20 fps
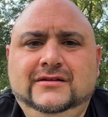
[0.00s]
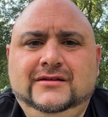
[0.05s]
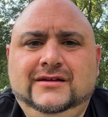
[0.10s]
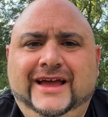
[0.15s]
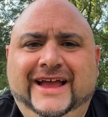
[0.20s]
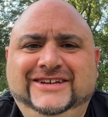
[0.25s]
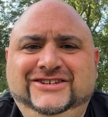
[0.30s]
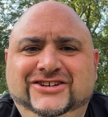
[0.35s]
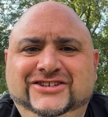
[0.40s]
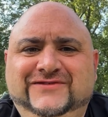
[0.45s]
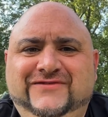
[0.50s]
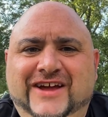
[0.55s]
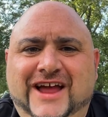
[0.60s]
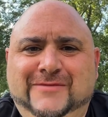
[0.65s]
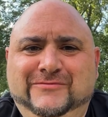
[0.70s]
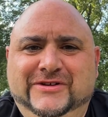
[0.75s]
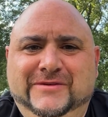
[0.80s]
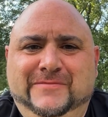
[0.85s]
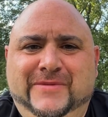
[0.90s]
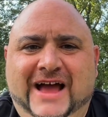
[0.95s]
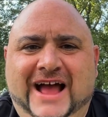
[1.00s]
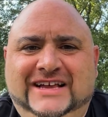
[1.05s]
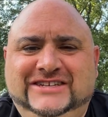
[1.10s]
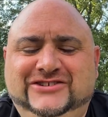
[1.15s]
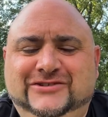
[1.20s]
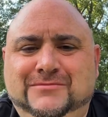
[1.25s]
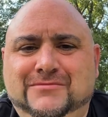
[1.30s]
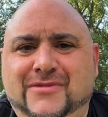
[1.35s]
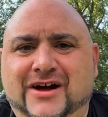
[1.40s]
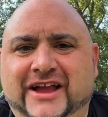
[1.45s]
Hey, church family,
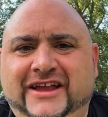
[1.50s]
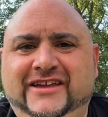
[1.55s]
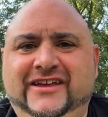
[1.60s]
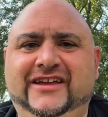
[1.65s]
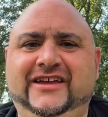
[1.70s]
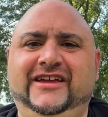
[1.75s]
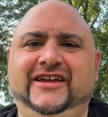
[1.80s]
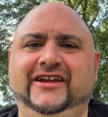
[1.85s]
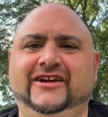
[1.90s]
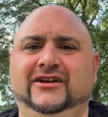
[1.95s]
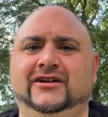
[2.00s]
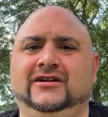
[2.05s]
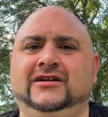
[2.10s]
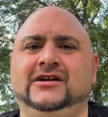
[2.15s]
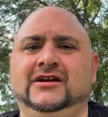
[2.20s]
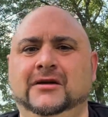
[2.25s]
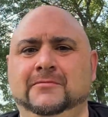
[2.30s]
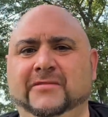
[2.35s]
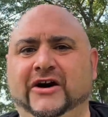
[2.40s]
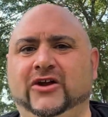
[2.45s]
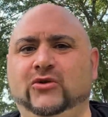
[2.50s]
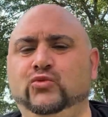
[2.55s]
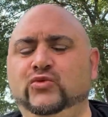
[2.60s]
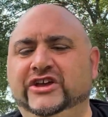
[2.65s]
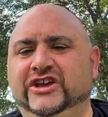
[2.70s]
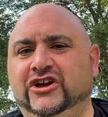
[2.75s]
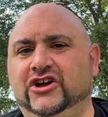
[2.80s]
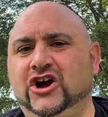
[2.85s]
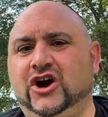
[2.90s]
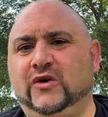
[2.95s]
Pastor Mike here. About a
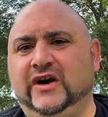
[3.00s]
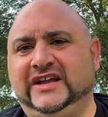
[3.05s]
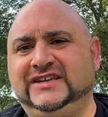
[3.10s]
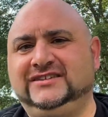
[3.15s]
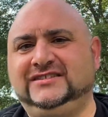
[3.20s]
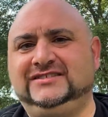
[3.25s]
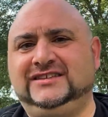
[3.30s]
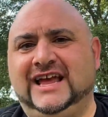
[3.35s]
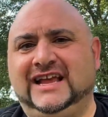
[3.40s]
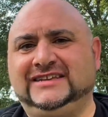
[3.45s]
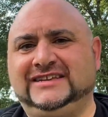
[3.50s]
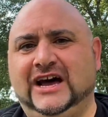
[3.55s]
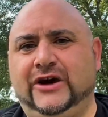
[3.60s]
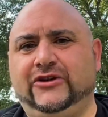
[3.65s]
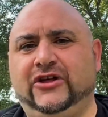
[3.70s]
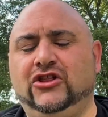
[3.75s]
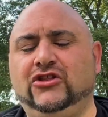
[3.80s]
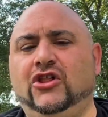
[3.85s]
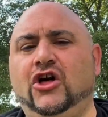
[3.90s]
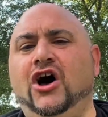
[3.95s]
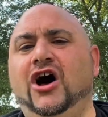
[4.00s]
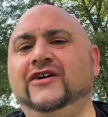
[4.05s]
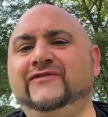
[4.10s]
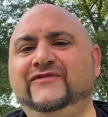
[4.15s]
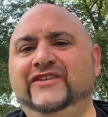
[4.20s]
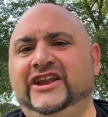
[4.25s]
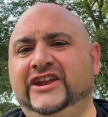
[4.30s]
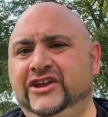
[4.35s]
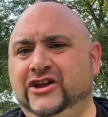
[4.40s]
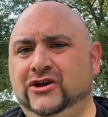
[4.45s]
week ago, I sent out a long
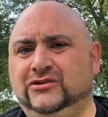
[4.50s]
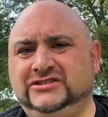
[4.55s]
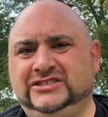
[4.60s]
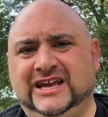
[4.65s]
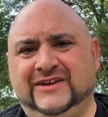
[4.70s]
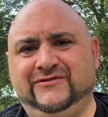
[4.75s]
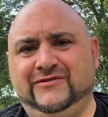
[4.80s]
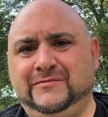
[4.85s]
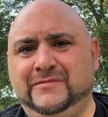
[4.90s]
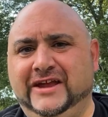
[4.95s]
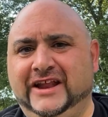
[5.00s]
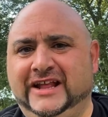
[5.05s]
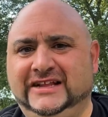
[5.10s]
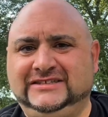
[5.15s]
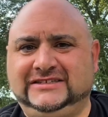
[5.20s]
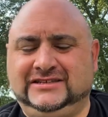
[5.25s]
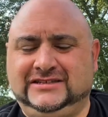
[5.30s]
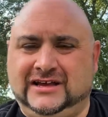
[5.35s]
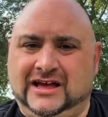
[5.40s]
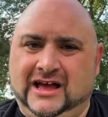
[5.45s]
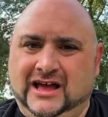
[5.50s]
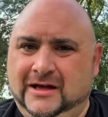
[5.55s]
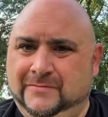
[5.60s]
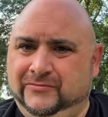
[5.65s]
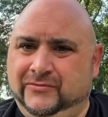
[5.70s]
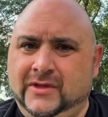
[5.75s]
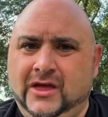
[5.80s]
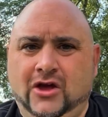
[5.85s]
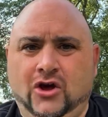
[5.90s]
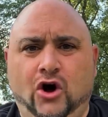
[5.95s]
video, 7 minutes.
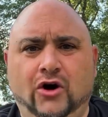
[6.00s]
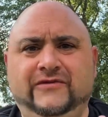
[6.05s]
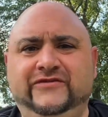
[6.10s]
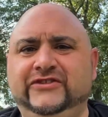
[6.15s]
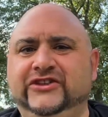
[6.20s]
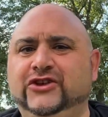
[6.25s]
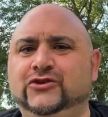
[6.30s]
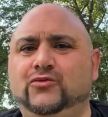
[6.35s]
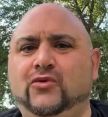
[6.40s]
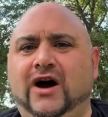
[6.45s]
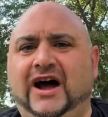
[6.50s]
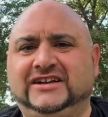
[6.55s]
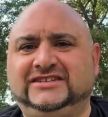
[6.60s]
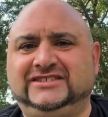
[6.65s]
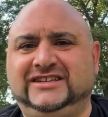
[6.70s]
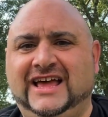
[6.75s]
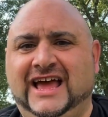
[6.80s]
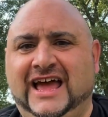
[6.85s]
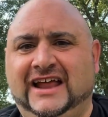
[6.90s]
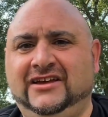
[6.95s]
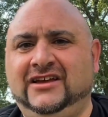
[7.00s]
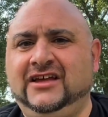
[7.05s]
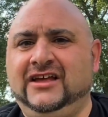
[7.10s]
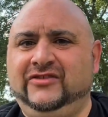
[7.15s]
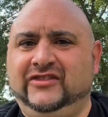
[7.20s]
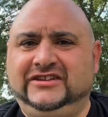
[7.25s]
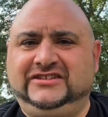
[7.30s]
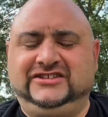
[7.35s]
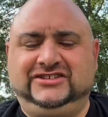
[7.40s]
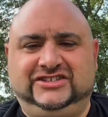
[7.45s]
Hopefully you watched that.
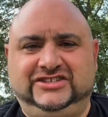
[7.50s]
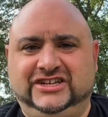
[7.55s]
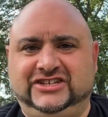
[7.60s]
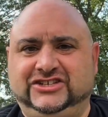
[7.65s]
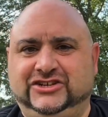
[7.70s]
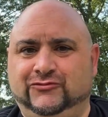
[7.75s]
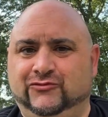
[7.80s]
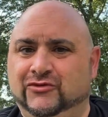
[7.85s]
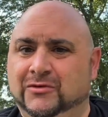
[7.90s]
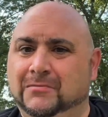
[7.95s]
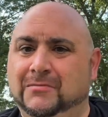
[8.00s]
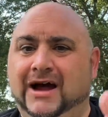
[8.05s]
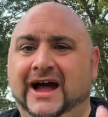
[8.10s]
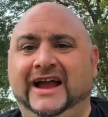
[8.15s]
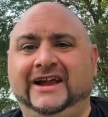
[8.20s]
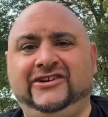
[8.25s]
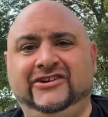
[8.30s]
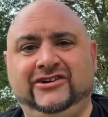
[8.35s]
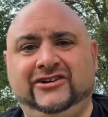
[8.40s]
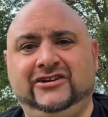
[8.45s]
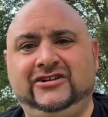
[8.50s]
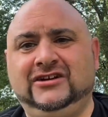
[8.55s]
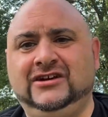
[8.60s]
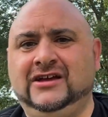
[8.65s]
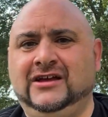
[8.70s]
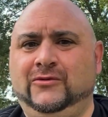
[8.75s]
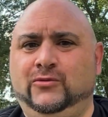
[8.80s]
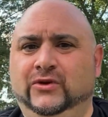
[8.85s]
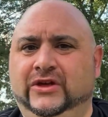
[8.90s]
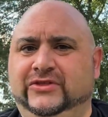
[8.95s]
This is just a reminder
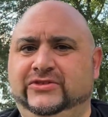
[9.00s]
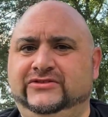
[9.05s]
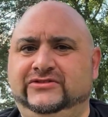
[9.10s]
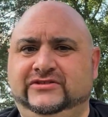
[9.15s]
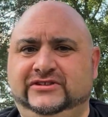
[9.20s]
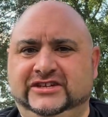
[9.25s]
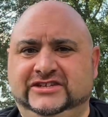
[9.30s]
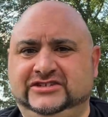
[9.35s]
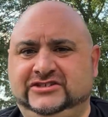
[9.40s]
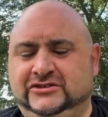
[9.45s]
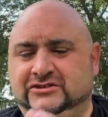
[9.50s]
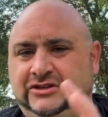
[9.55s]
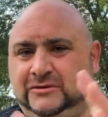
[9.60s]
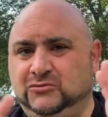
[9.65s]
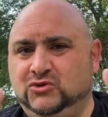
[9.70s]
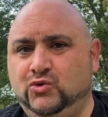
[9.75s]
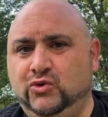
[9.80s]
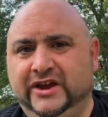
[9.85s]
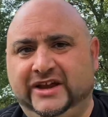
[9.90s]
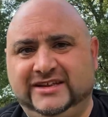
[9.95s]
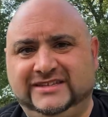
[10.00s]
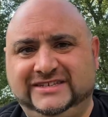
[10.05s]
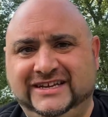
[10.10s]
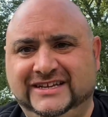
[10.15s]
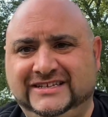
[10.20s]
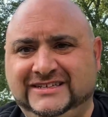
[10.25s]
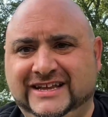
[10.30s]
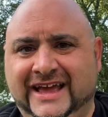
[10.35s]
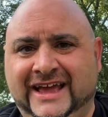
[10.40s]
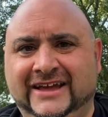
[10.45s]
with just some quick
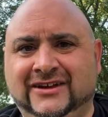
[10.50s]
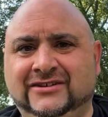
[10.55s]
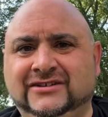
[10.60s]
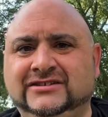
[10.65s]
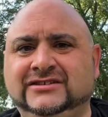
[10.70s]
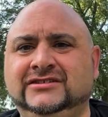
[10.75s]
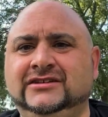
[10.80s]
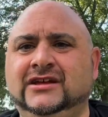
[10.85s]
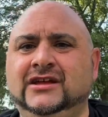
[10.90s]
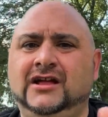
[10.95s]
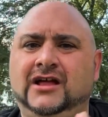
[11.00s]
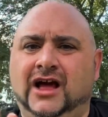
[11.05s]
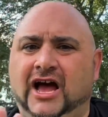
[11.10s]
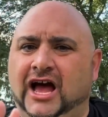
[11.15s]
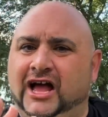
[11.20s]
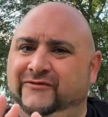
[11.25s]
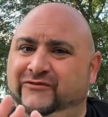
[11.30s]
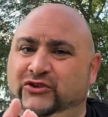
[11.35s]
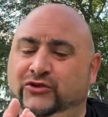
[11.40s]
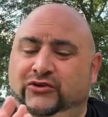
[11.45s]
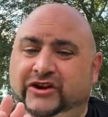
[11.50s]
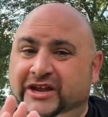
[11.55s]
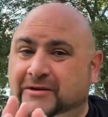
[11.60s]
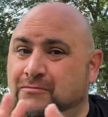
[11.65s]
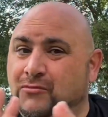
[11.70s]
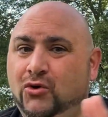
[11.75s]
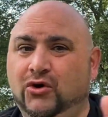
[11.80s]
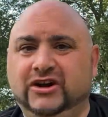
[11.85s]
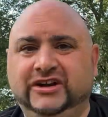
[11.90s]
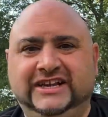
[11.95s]
details. If you need
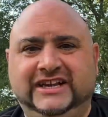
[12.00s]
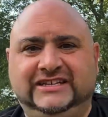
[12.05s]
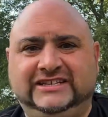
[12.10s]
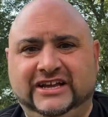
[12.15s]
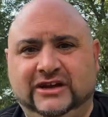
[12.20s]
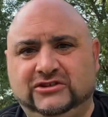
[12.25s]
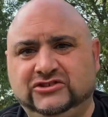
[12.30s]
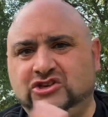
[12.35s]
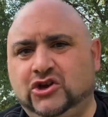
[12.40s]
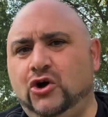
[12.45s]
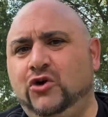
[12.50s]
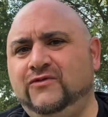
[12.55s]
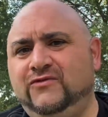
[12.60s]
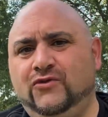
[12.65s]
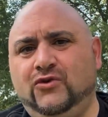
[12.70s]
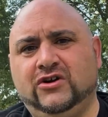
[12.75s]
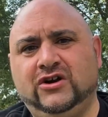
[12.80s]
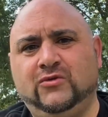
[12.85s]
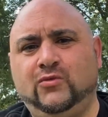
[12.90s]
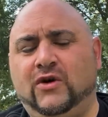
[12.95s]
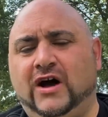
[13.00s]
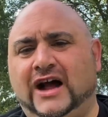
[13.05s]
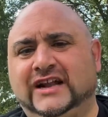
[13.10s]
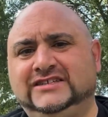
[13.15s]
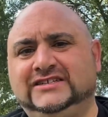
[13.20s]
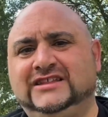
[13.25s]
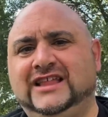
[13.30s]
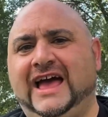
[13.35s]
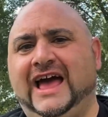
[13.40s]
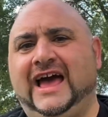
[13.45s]
more details, go for it,
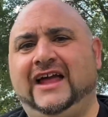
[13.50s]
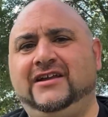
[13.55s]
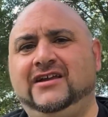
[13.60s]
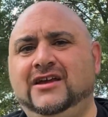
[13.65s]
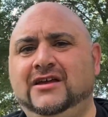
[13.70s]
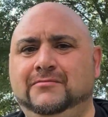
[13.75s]
watch that.